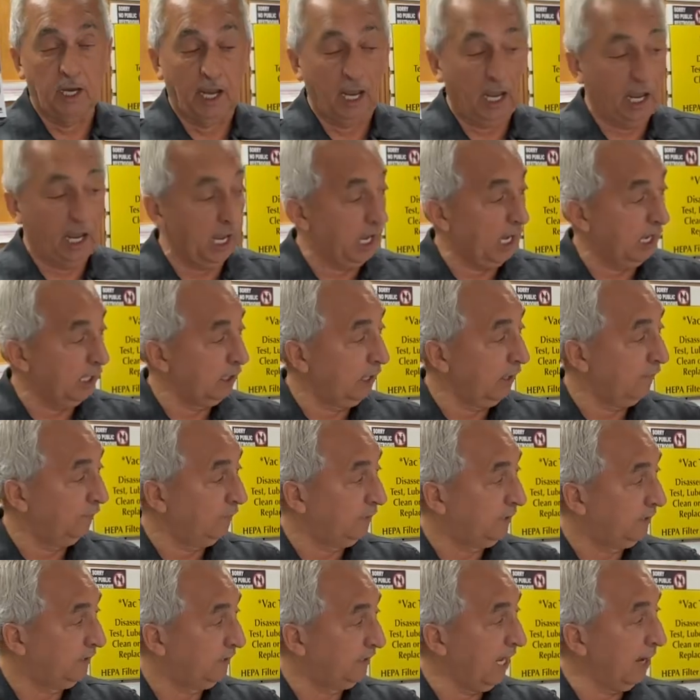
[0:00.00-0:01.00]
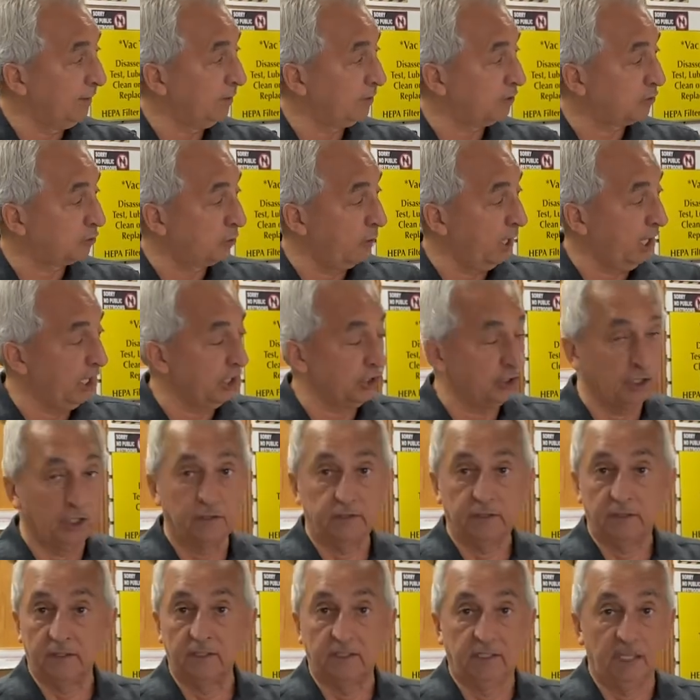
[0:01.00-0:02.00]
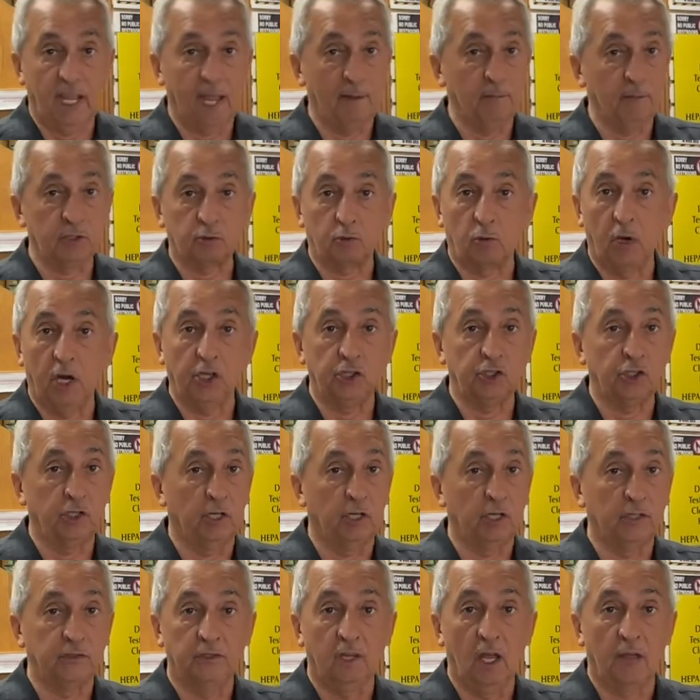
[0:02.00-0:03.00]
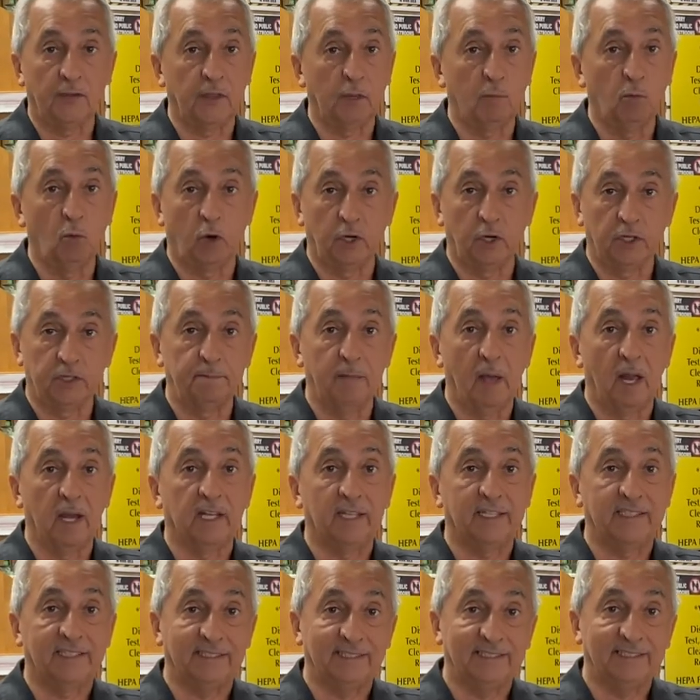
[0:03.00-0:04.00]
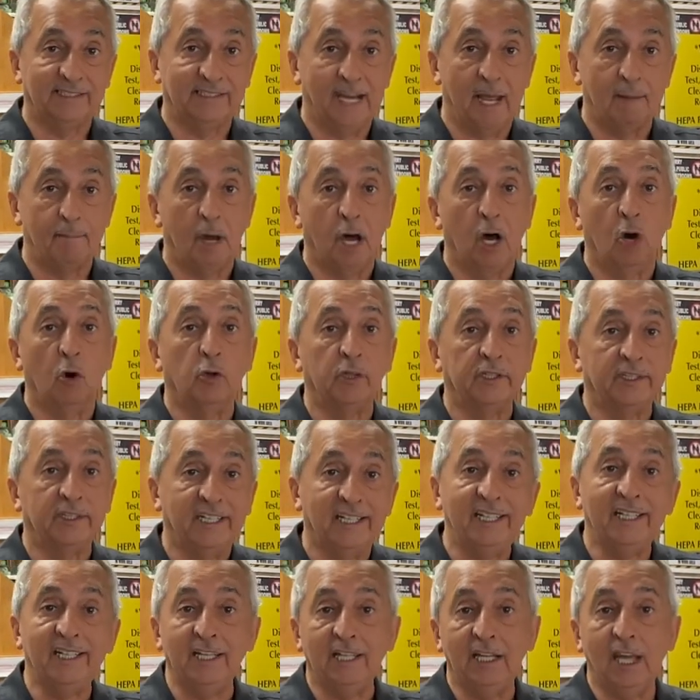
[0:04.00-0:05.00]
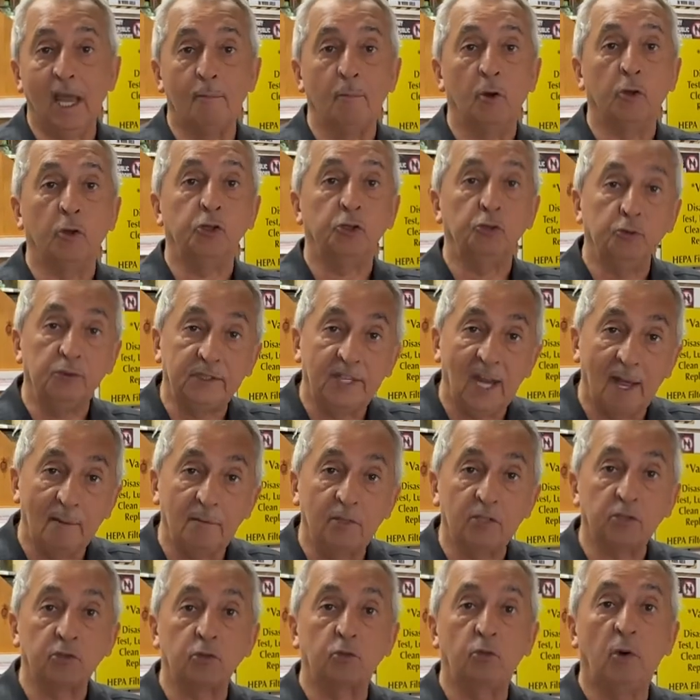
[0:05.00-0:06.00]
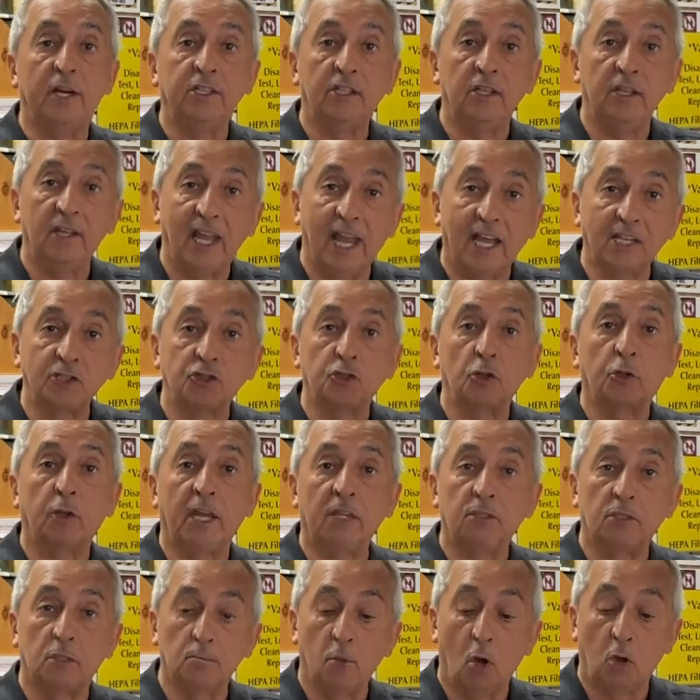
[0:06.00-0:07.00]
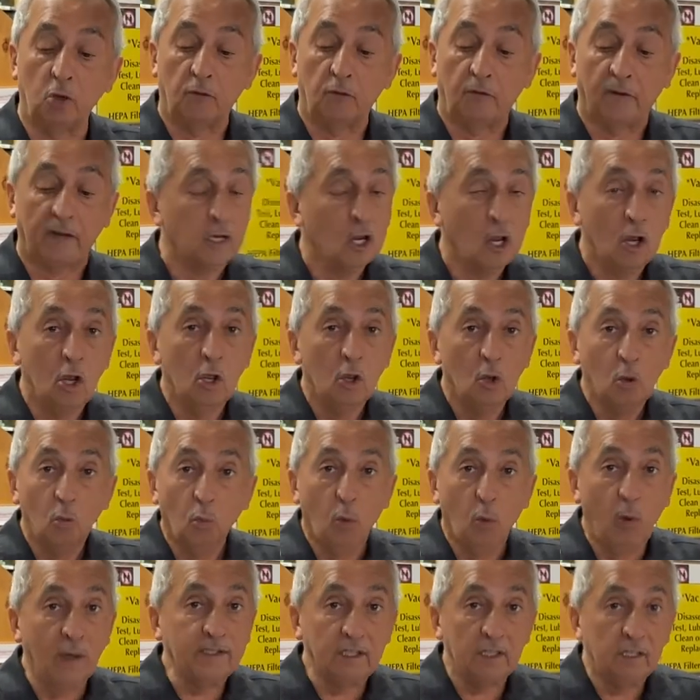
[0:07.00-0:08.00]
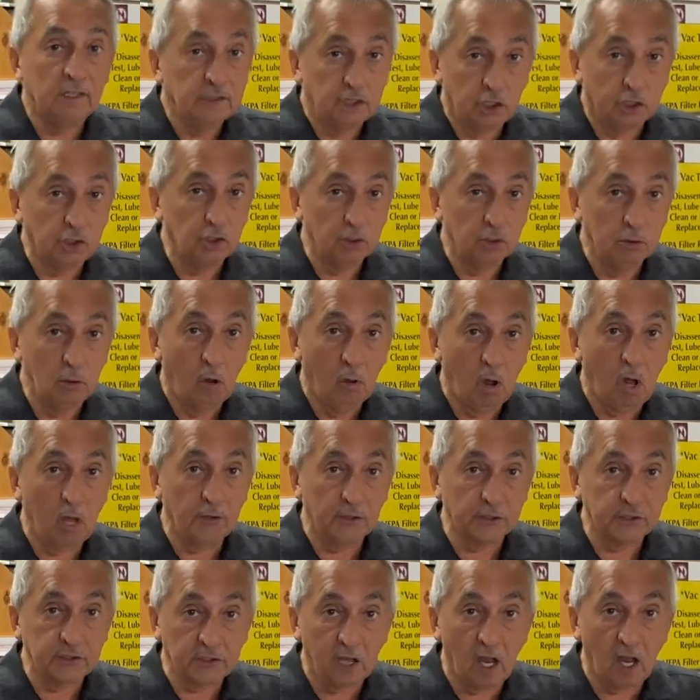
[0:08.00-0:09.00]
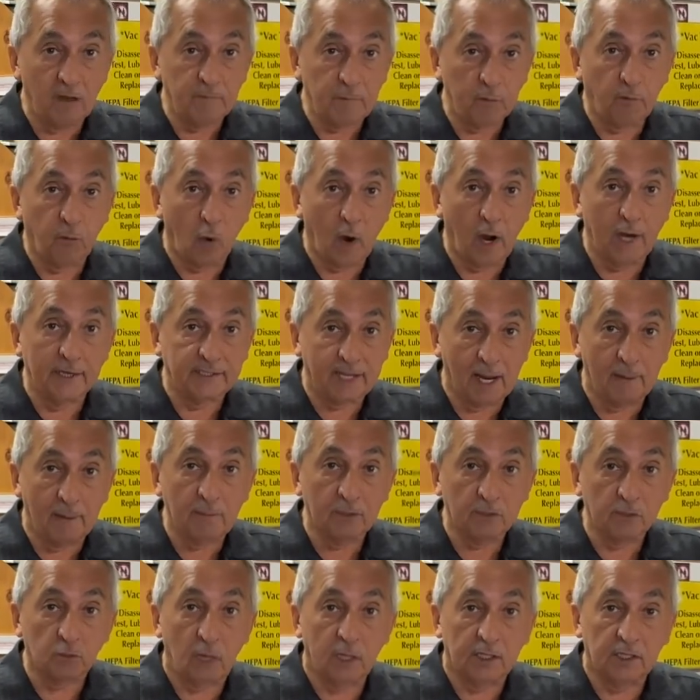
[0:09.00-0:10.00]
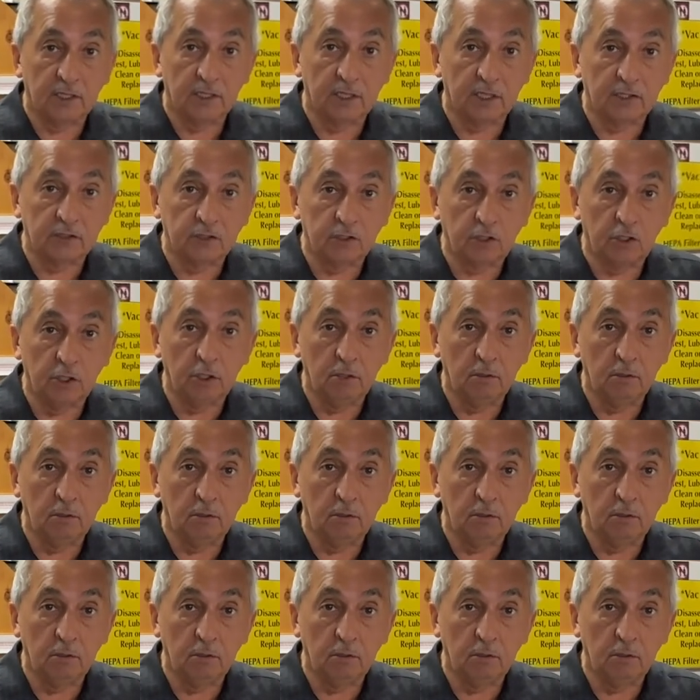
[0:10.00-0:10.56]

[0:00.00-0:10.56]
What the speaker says: And if demonstration is nothing more, spell it, demo, D-E-M-O. You demonstrate to educate, to motivate. What, did you know all this stuff before I demonstrated this to you?